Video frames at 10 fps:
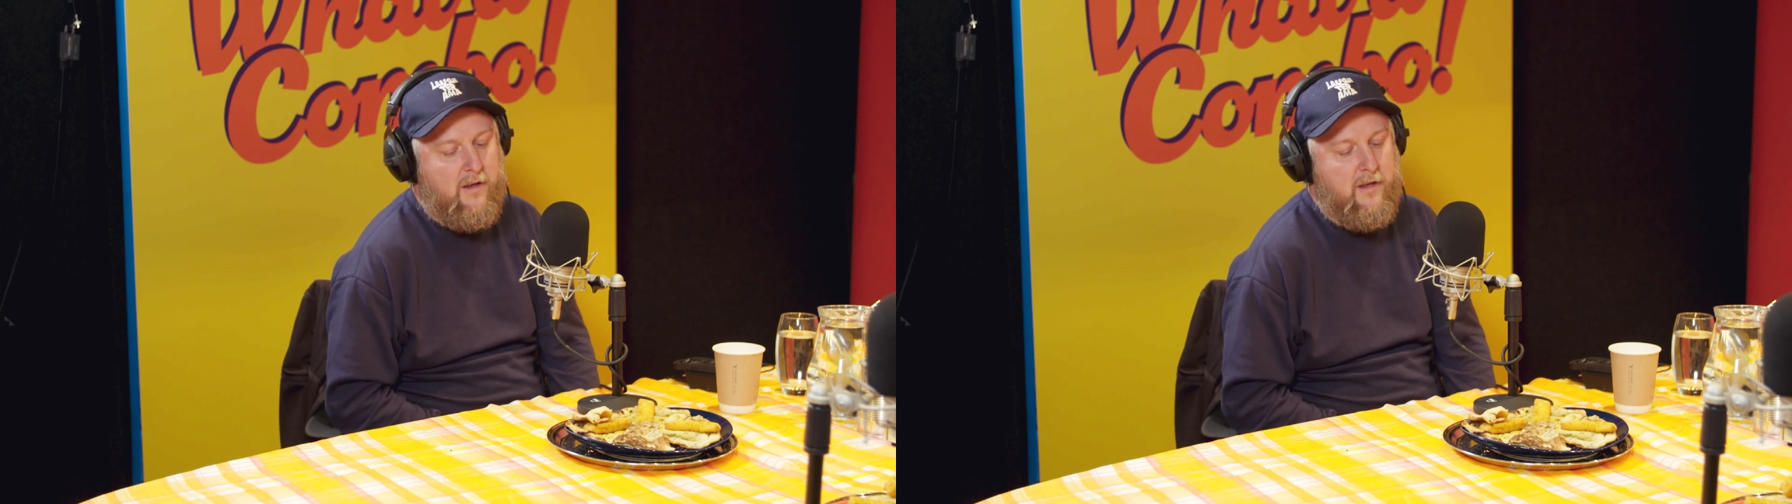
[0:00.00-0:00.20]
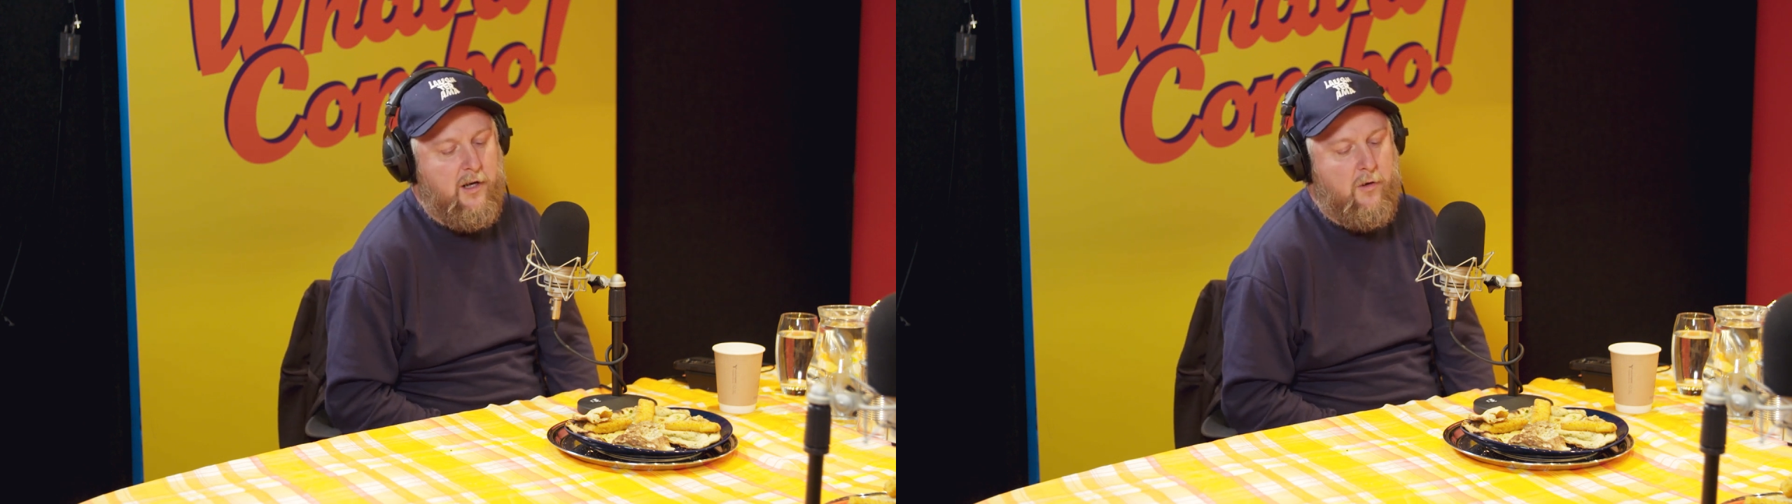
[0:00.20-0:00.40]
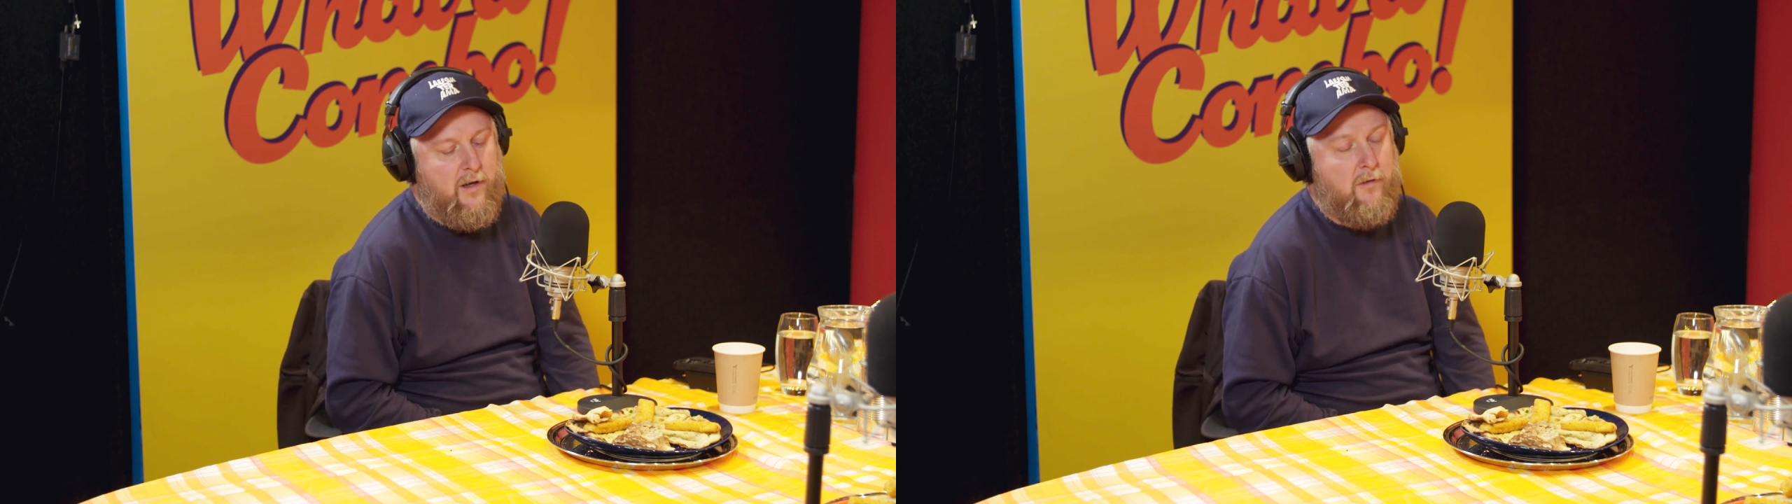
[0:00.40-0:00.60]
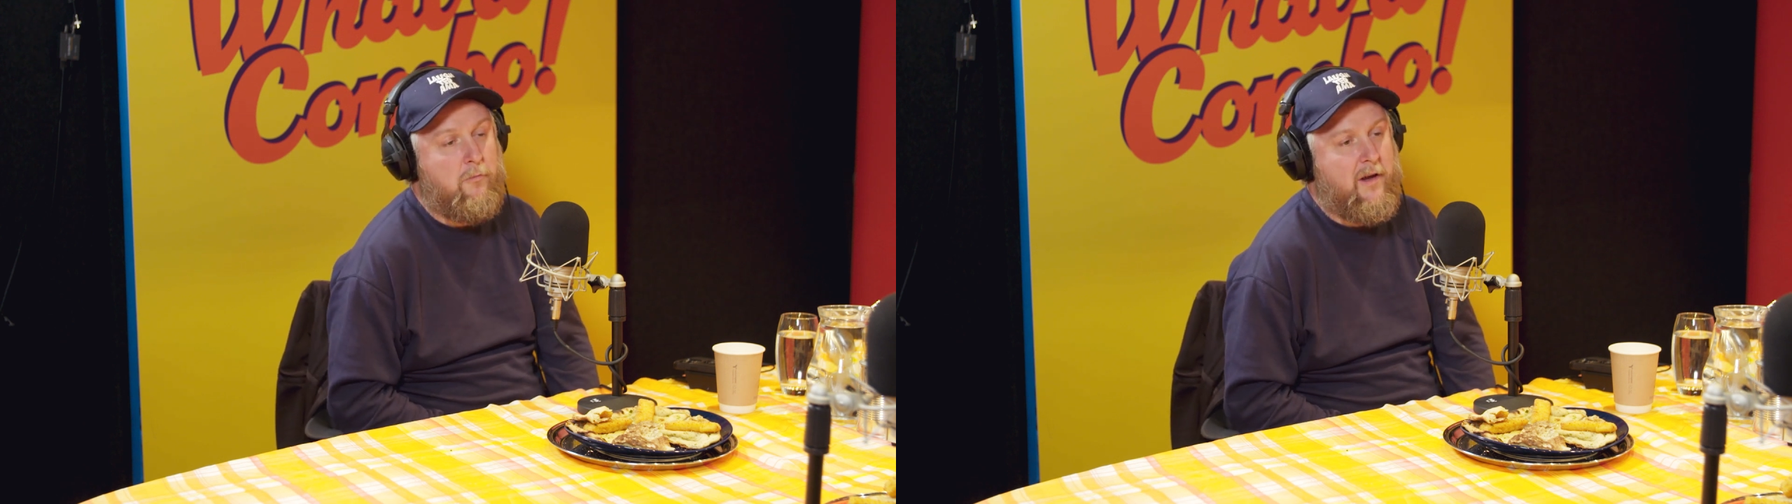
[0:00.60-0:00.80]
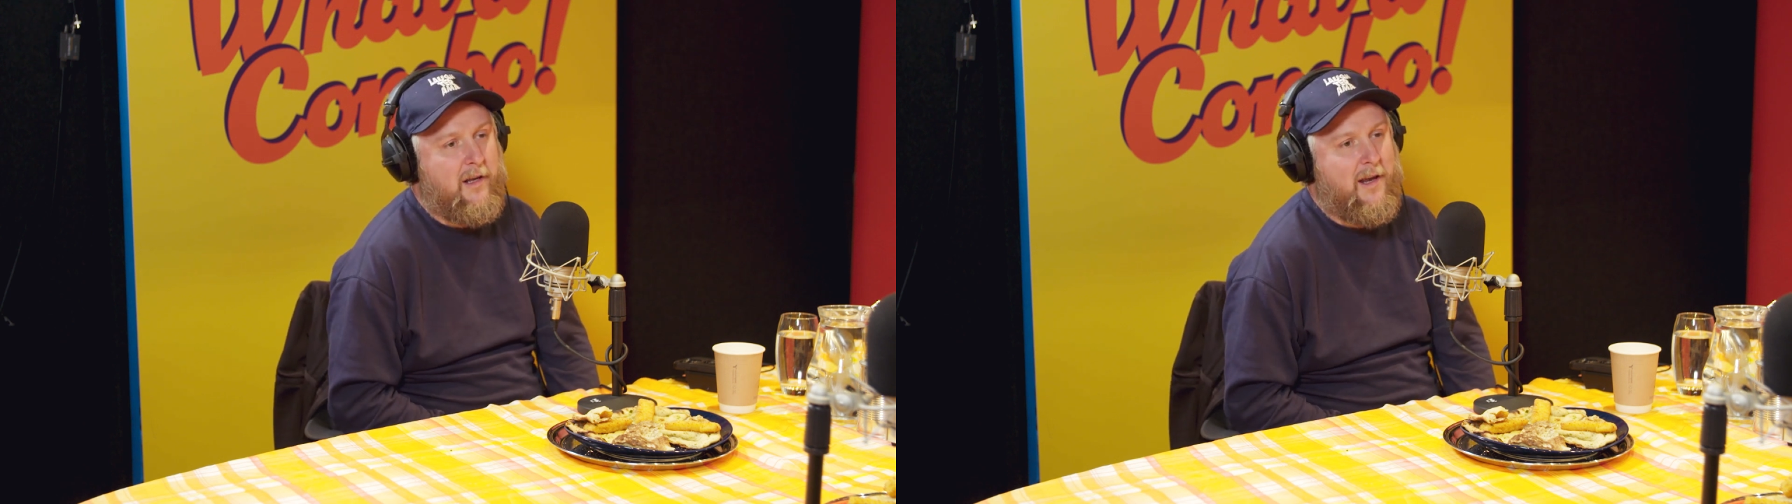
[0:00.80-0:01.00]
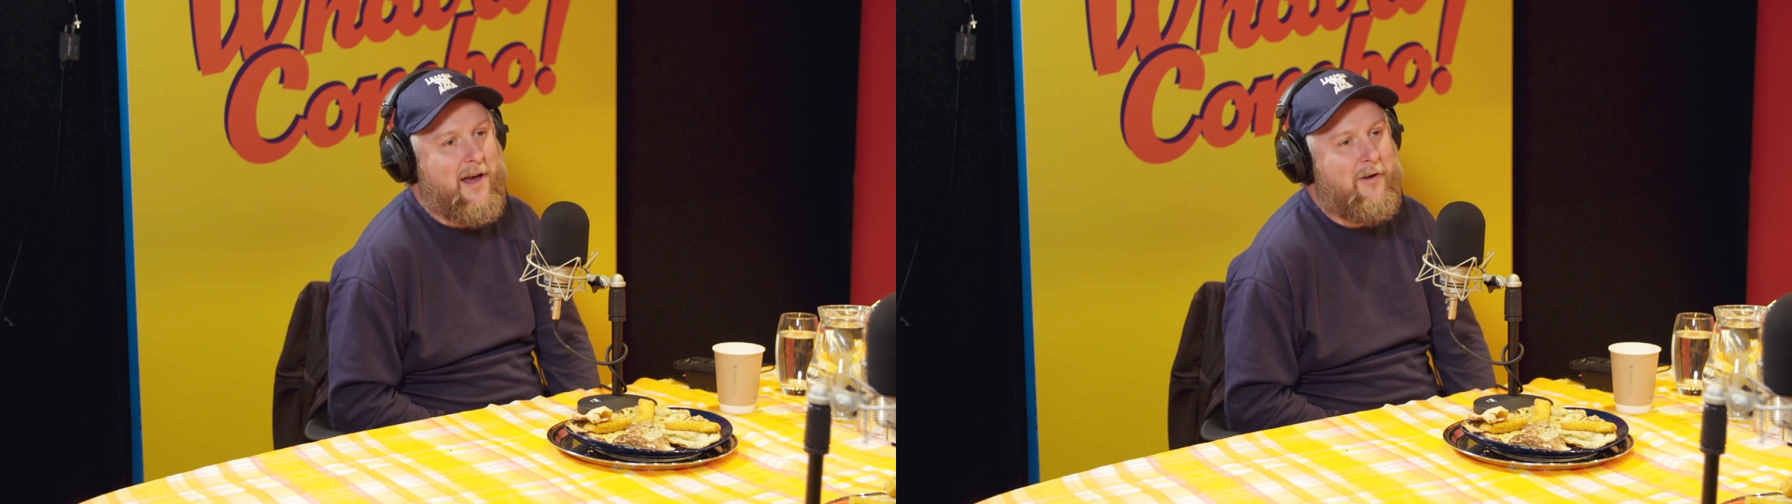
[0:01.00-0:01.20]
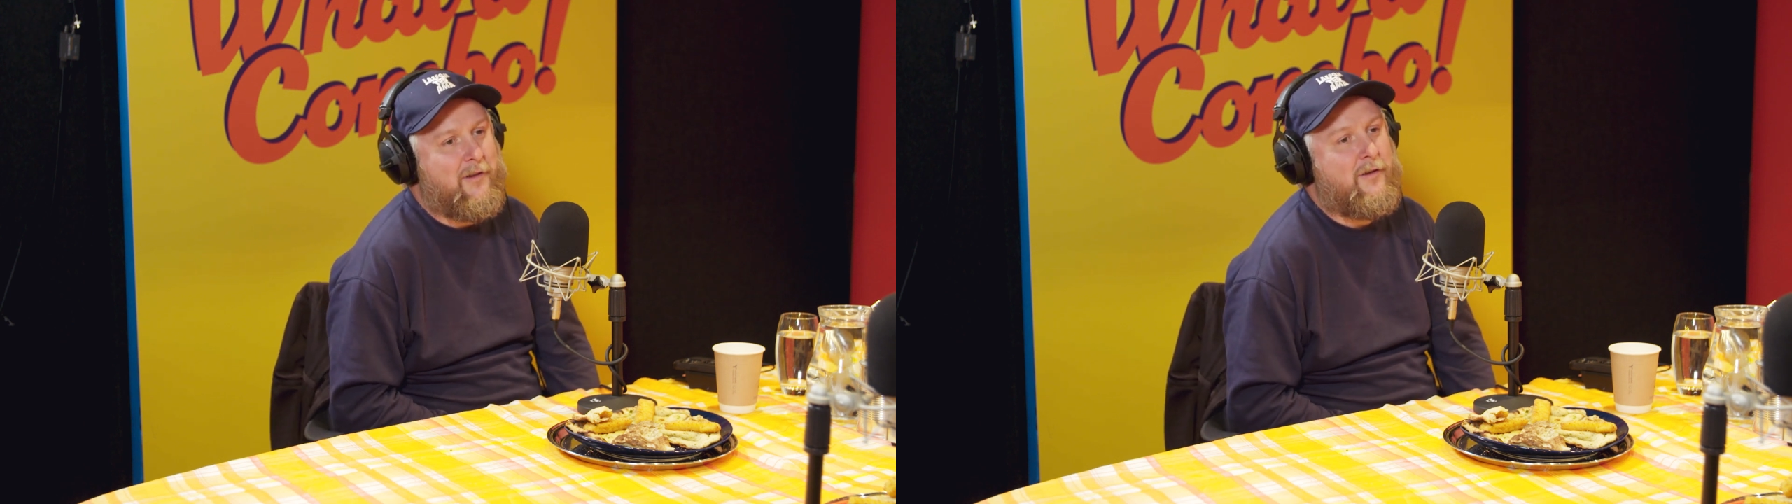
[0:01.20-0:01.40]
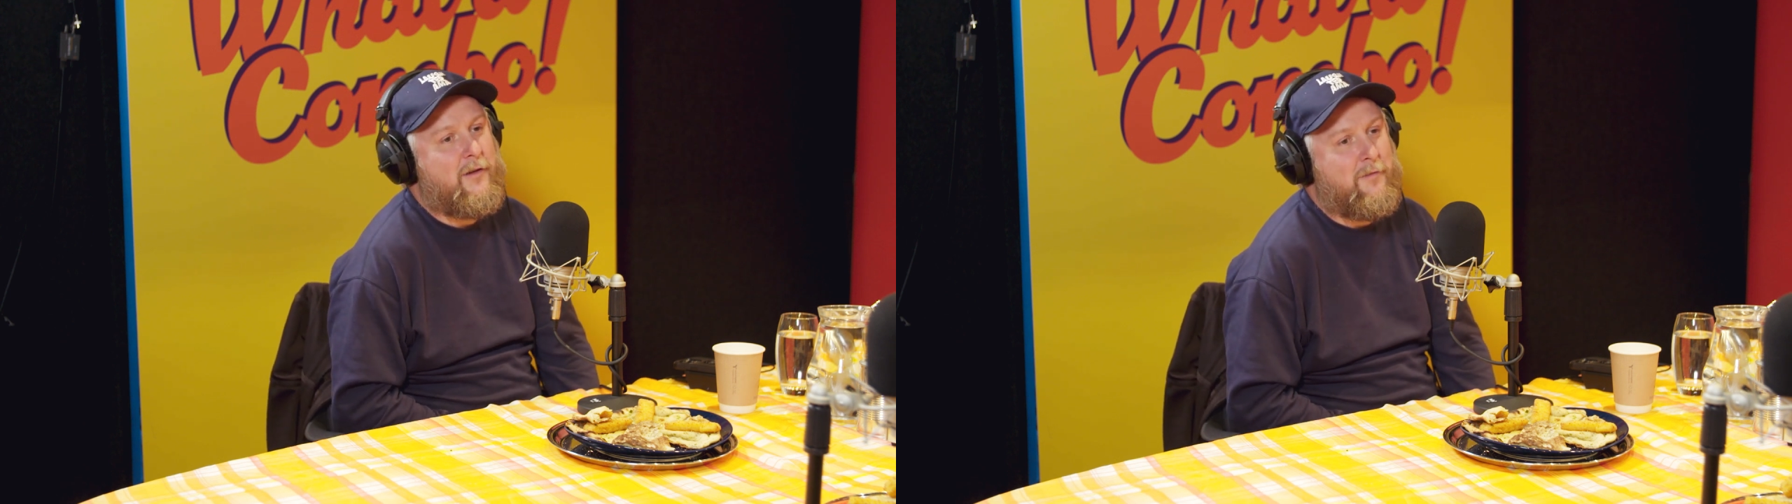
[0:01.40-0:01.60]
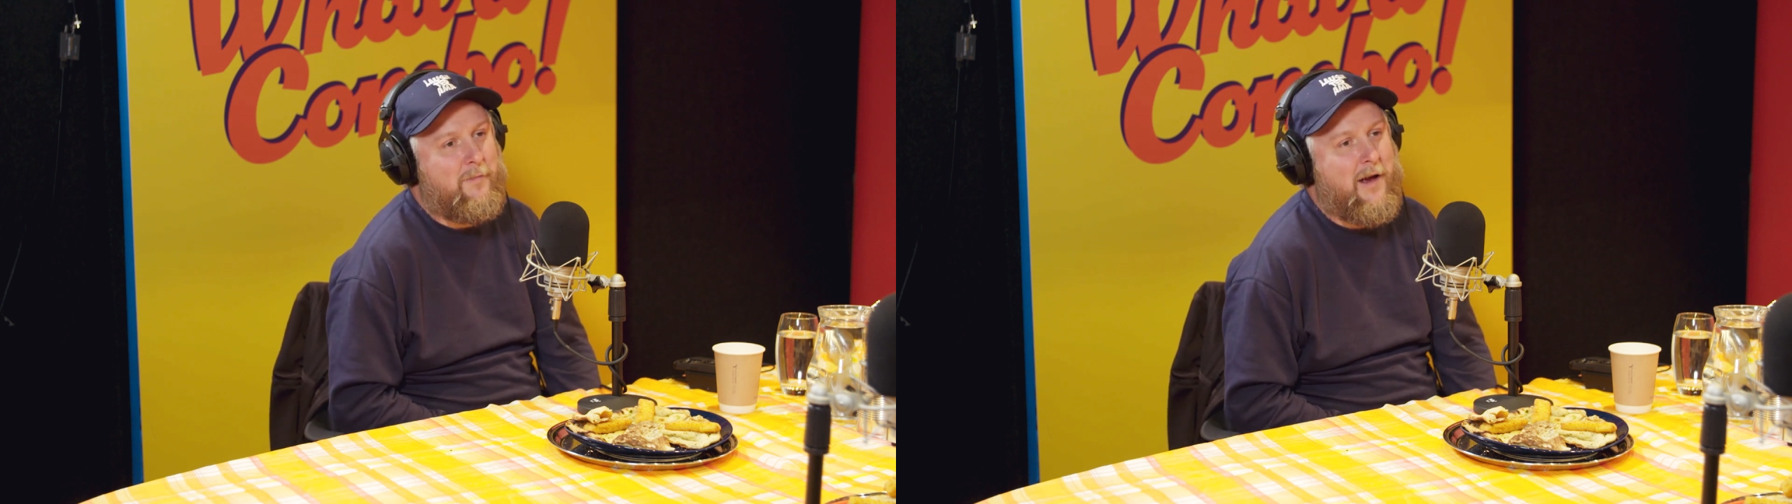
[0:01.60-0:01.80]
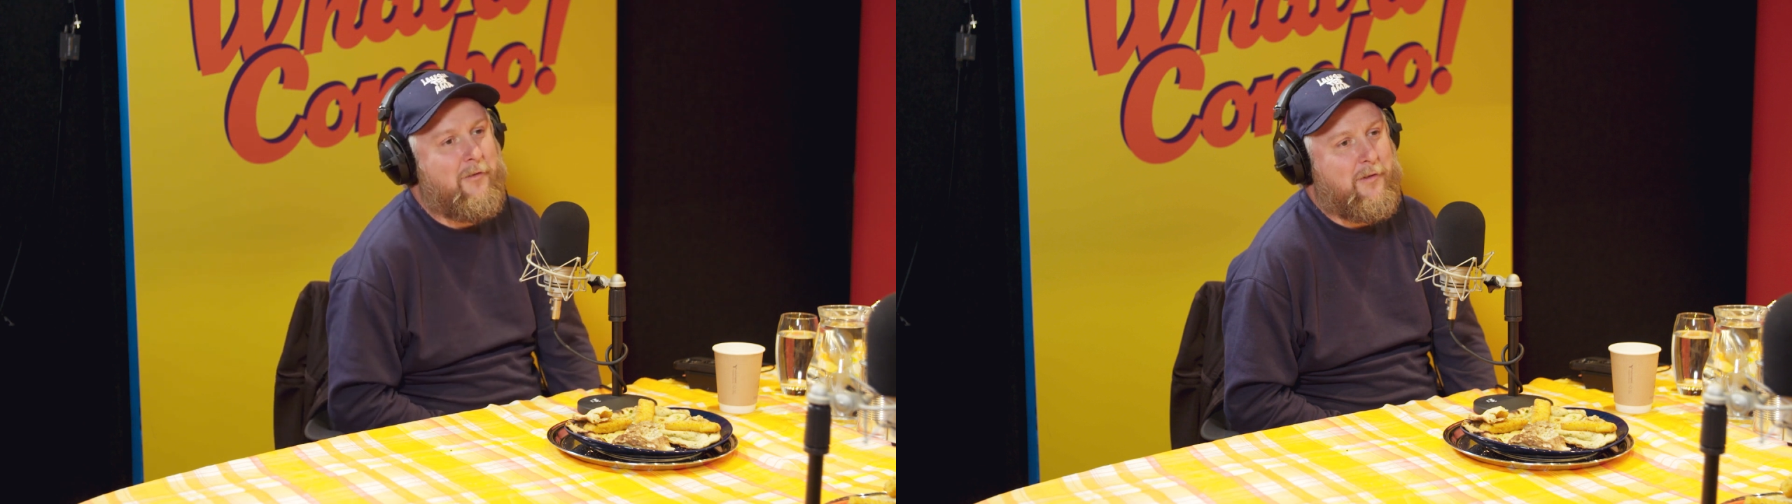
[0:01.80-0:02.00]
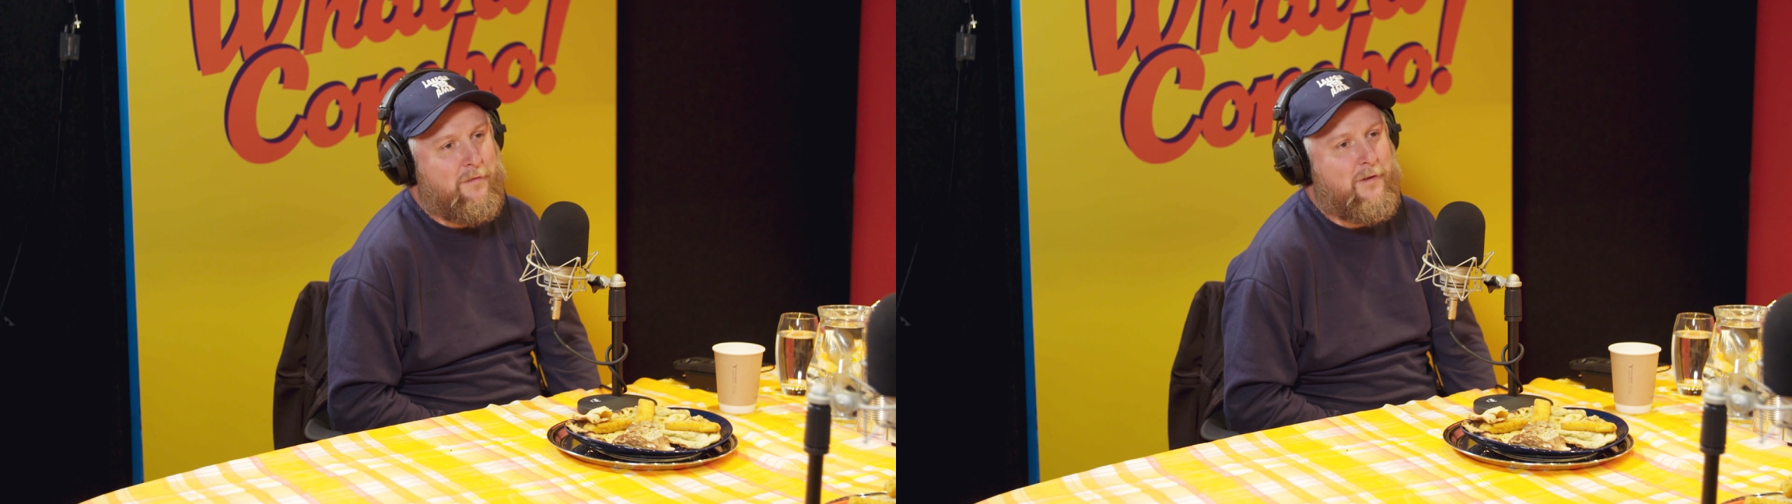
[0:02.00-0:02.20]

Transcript: the